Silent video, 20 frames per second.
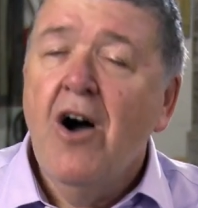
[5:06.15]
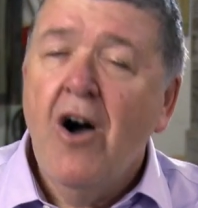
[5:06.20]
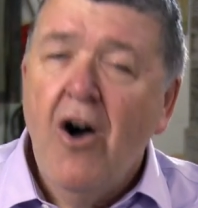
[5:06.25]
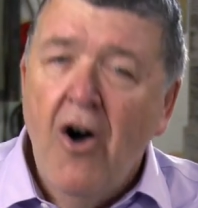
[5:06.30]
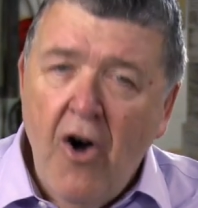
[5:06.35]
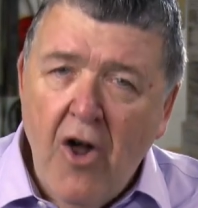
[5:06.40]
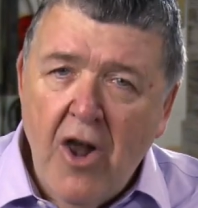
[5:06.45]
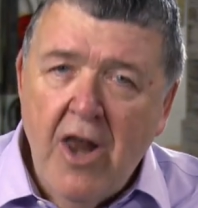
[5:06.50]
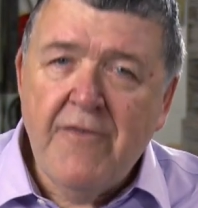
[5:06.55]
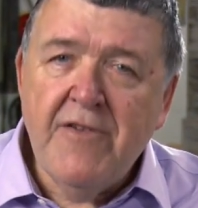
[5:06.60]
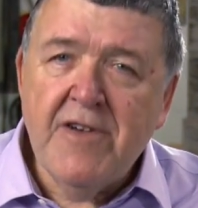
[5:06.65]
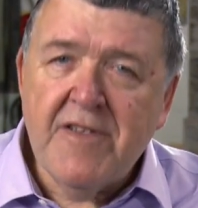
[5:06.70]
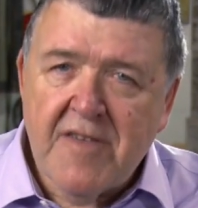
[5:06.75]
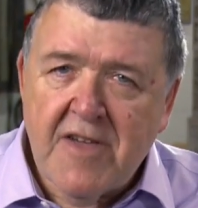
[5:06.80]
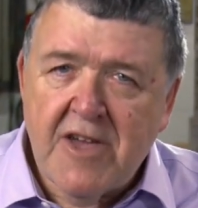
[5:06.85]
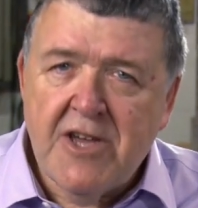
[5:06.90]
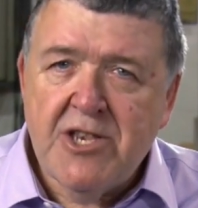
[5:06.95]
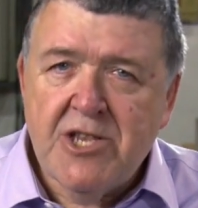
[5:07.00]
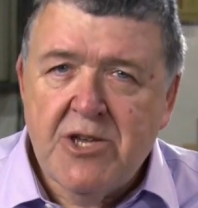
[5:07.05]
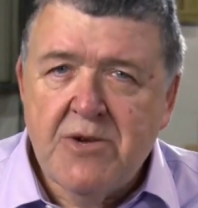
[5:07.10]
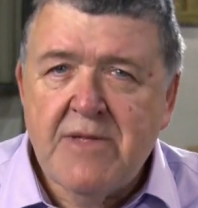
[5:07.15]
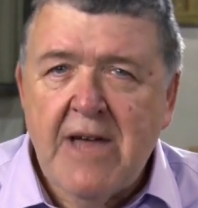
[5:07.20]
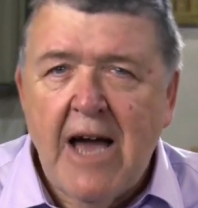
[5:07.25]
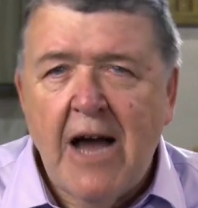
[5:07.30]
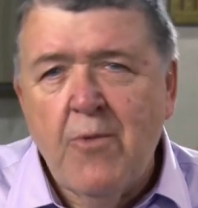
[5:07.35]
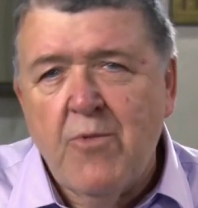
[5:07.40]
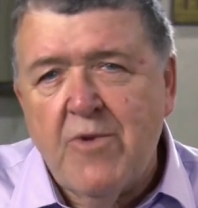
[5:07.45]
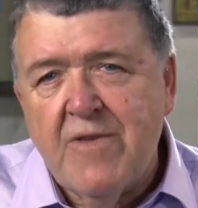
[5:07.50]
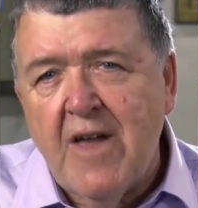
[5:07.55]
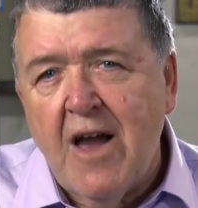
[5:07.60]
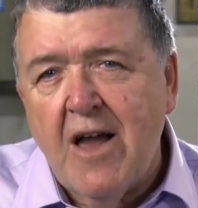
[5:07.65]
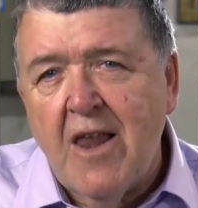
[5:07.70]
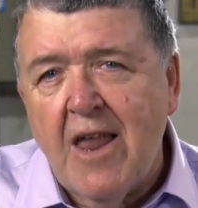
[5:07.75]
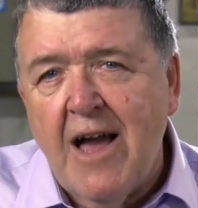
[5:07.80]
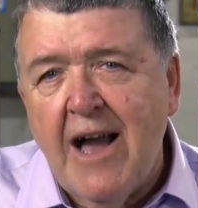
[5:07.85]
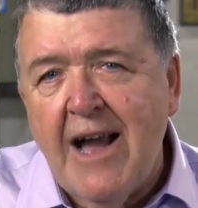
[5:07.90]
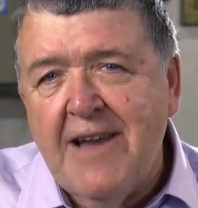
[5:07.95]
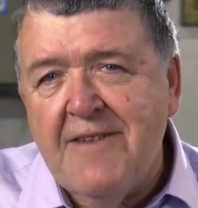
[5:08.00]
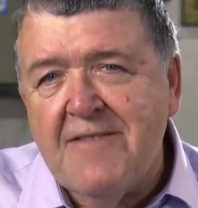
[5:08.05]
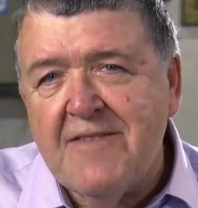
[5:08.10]
All of us can do that with our
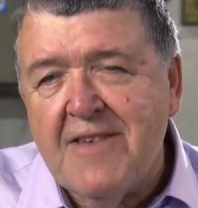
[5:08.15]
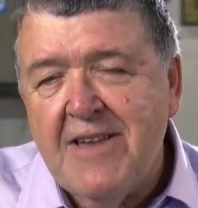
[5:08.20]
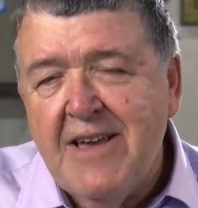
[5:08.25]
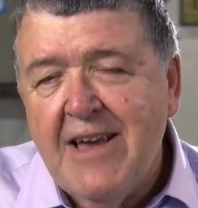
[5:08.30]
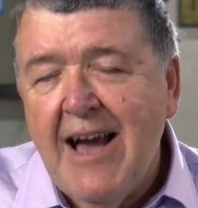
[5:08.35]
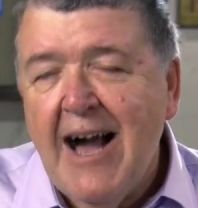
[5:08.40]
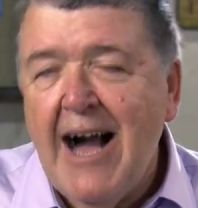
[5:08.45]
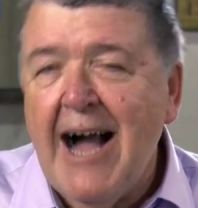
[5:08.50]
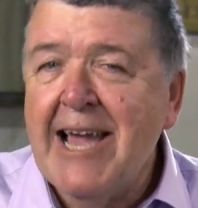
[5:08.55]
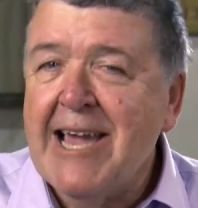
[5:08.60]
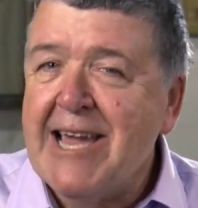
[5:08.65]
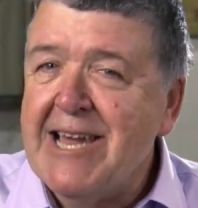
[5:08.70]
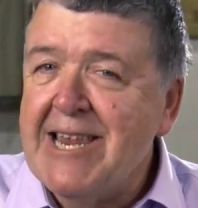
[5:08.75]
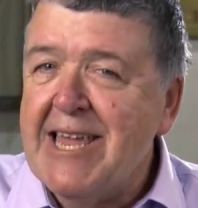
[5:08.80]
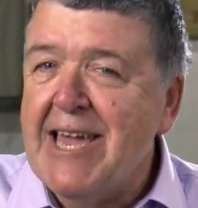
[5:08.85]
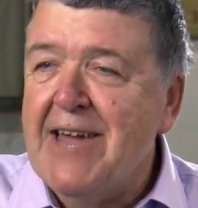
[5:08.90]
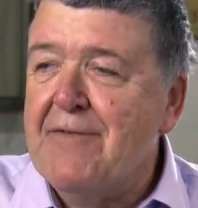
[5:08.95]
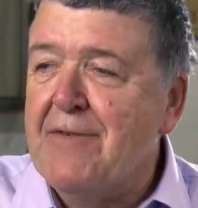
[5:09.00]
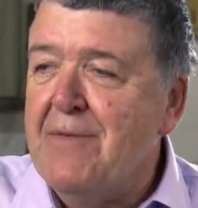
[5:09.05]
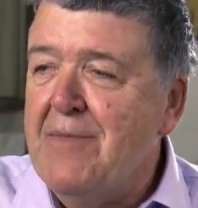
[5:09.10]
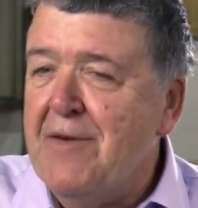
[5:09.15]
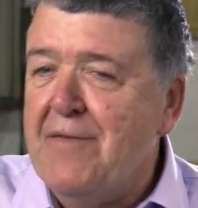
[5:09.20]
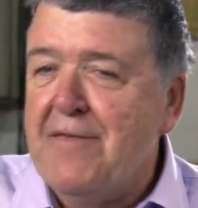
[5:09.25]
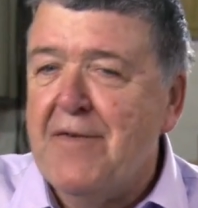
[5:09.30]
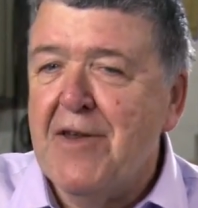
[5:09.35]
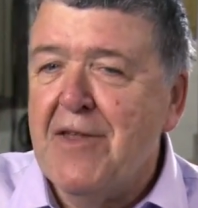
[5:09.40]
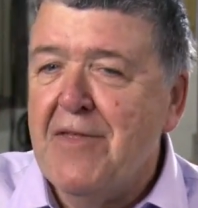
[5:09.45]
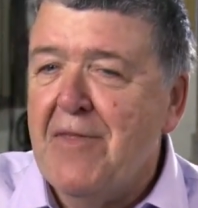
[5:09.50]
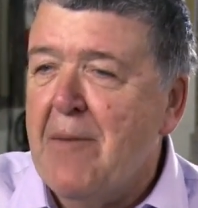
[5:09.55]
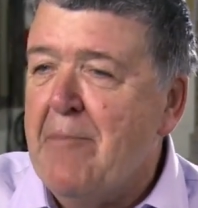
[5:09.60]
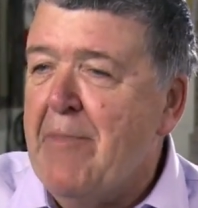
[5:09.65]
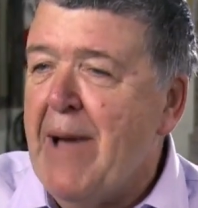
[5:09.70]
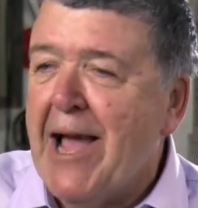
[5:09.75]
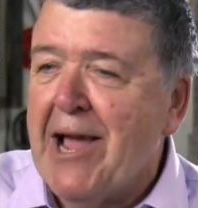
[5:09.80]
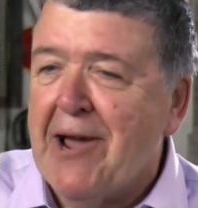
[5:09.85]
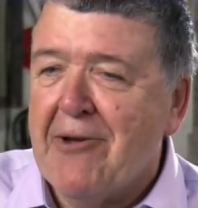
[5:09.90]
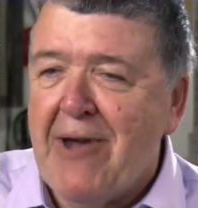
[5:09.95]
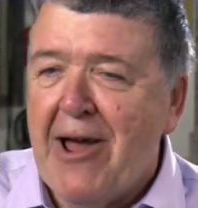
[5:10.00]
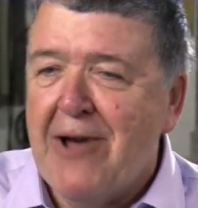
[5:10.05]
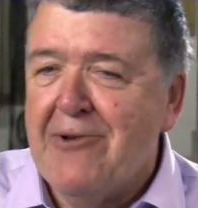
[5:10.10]
lives. I can hear from the fun in the
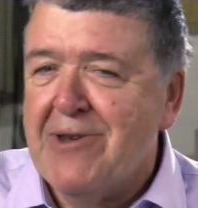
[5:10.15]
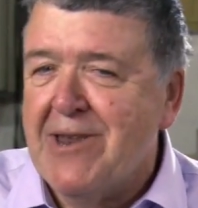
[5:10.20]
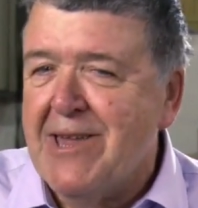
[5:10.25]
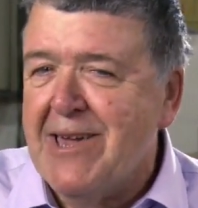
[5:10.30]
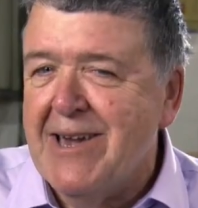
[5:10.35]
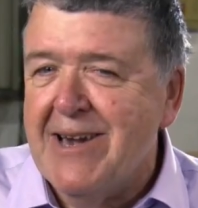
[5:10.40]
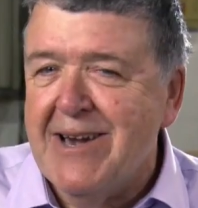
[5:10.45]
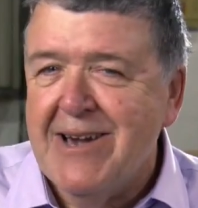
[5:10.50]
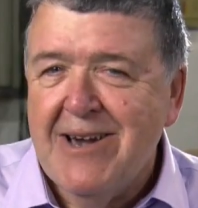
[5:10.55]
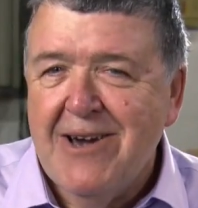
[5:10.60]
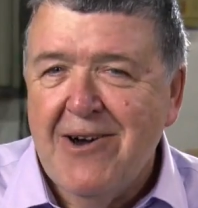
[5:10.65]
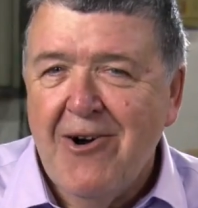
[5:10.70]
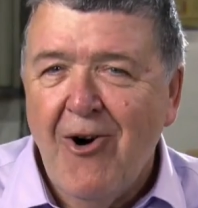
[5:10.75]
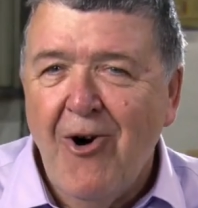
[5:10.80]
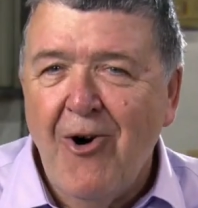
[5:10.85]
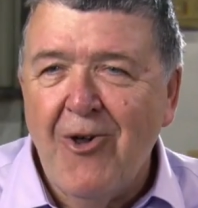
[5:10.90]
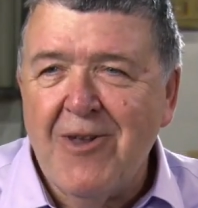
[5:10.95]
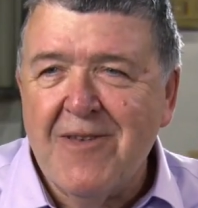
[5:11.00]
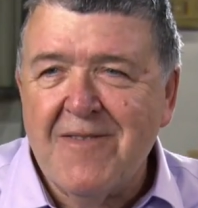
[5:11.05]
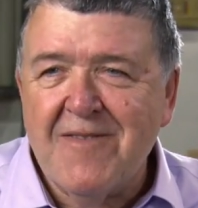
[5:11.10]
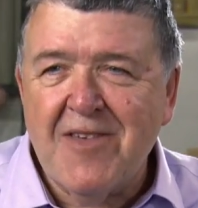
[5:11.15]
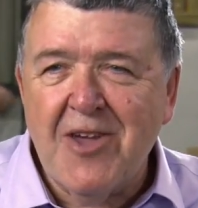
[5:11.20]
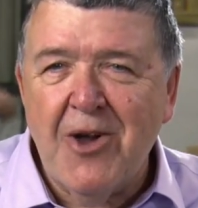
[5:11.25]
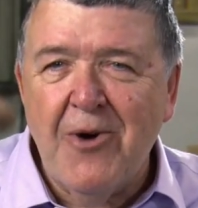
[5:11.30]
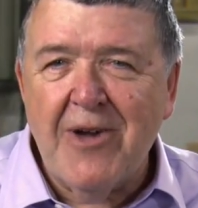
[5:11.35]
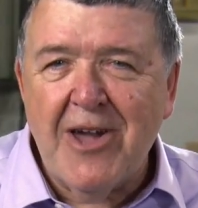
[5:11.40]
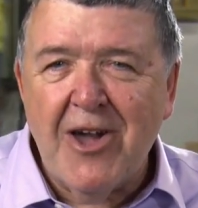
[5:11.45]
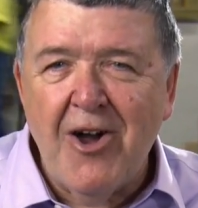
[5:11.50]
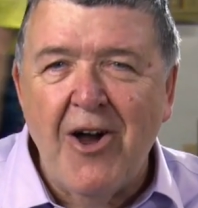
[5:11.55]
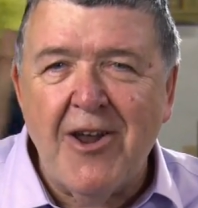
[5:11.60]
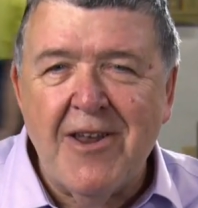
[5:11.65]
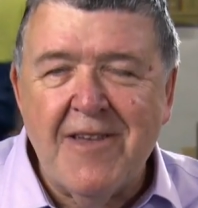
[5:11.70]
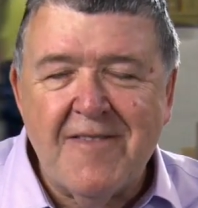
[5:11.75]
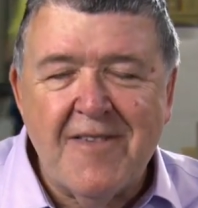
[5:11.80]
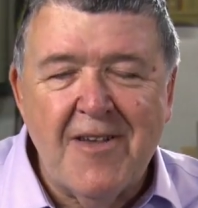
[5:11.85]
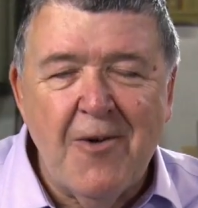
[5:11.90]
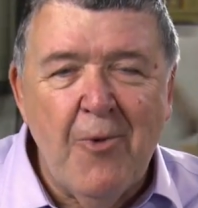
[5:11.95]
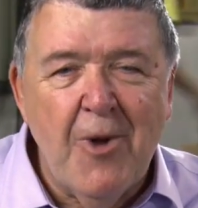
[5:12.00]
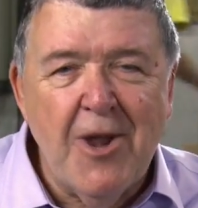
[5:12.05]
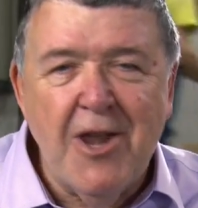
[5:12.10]
background here, all that's going on. It's
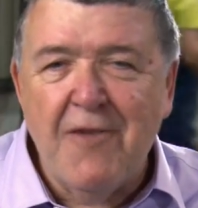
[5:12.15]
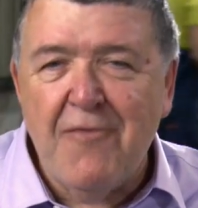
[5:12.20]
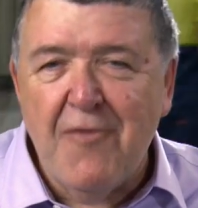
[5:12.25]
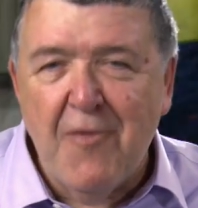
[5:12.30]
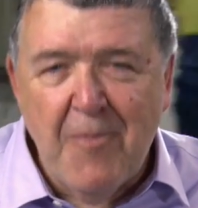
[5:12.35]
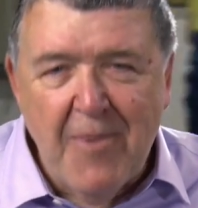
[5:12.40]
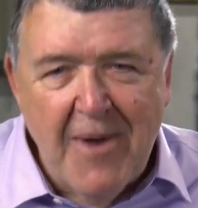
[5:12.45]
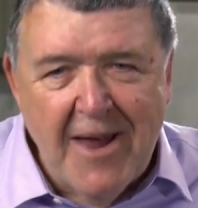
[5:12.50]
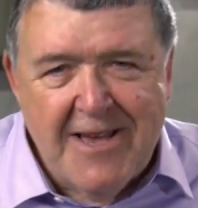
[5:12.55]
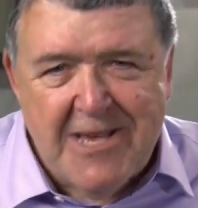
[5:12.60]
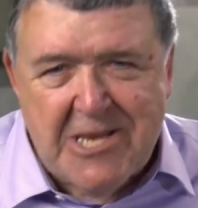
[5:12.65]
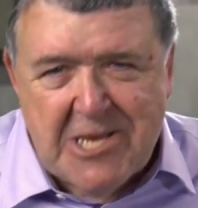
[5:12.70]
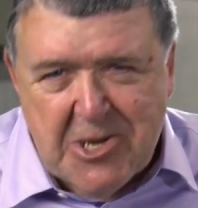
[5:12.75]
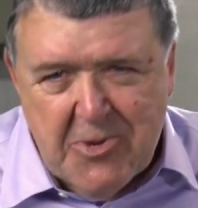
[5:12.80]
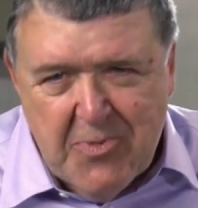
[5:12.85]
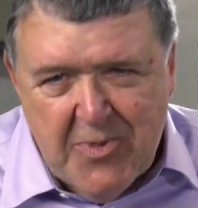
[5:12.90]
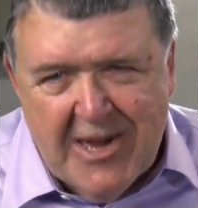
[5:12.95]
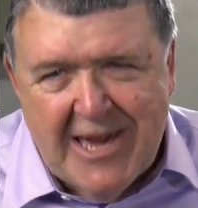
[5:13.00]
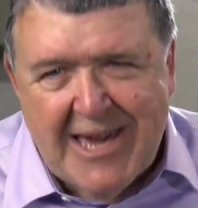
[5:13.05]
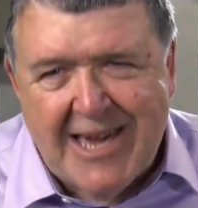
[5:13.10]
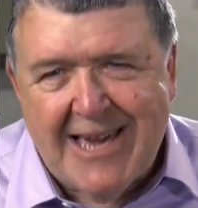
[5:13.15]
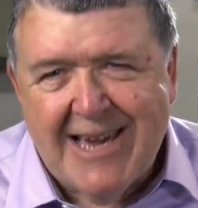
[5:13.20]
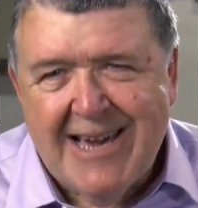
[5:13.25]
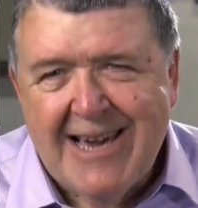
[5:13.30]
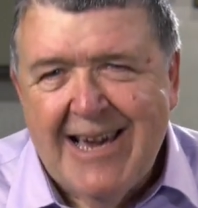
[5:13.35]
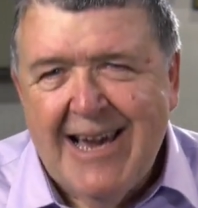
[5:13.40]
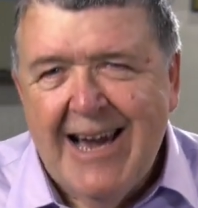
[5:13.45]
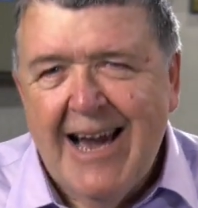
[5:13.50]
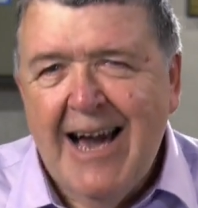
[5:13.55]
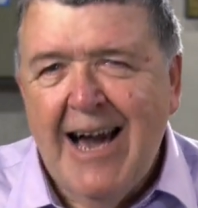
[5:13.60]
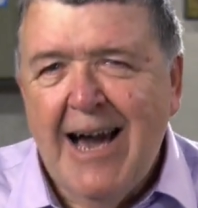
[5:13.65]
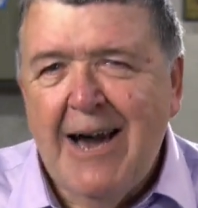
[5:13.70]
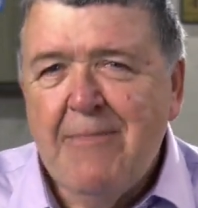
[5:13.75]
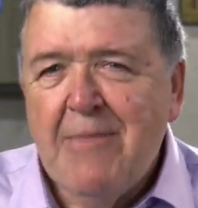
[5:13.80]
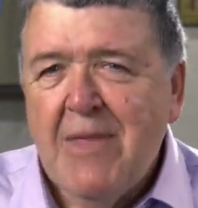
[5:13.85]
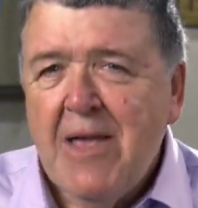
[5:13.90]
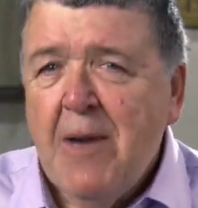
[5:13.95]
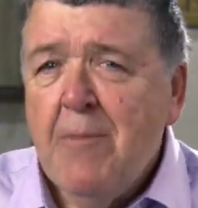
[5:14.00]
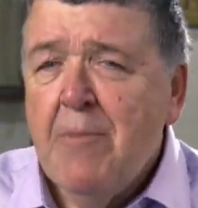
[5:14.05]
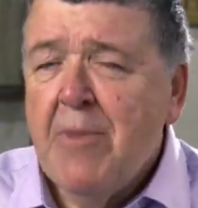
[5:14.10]
a wonderful place to be.
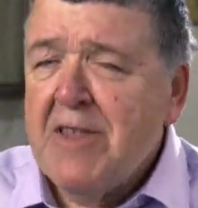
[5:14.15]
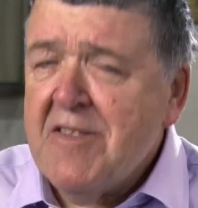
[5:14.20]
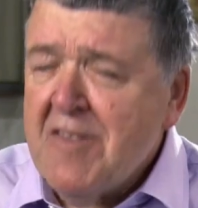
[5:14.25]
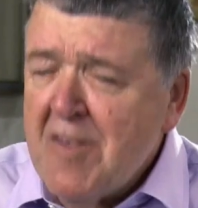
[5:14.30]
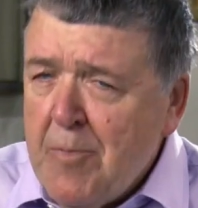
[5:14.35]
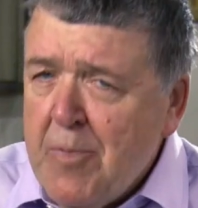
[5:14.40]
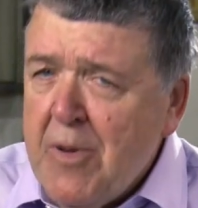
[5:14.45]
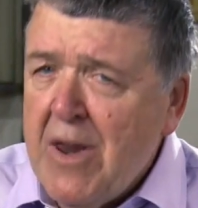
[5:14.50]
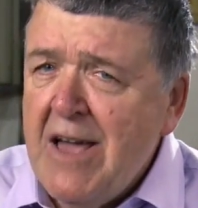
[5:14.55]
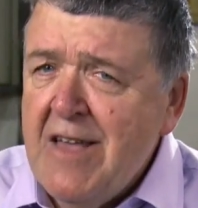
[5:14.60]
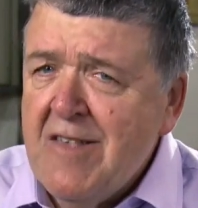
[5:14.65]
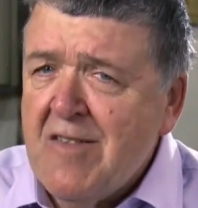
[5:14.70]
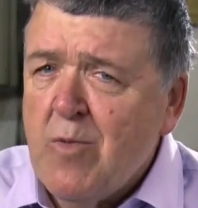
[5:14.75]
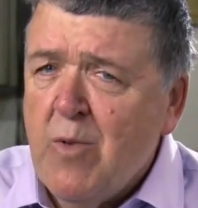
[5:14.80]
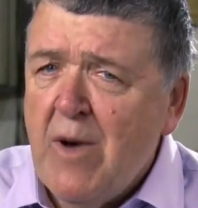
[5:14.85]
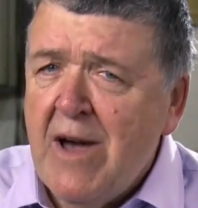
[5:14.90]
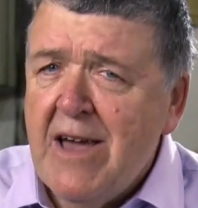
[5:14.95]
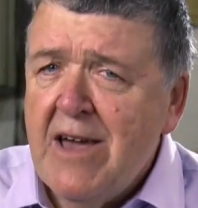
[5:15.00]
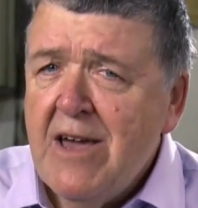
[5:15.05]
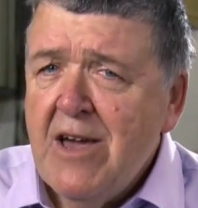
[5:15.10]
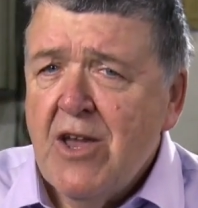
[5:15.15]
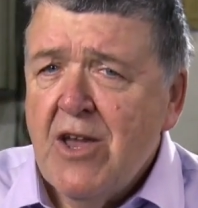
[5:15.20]
But it's a place where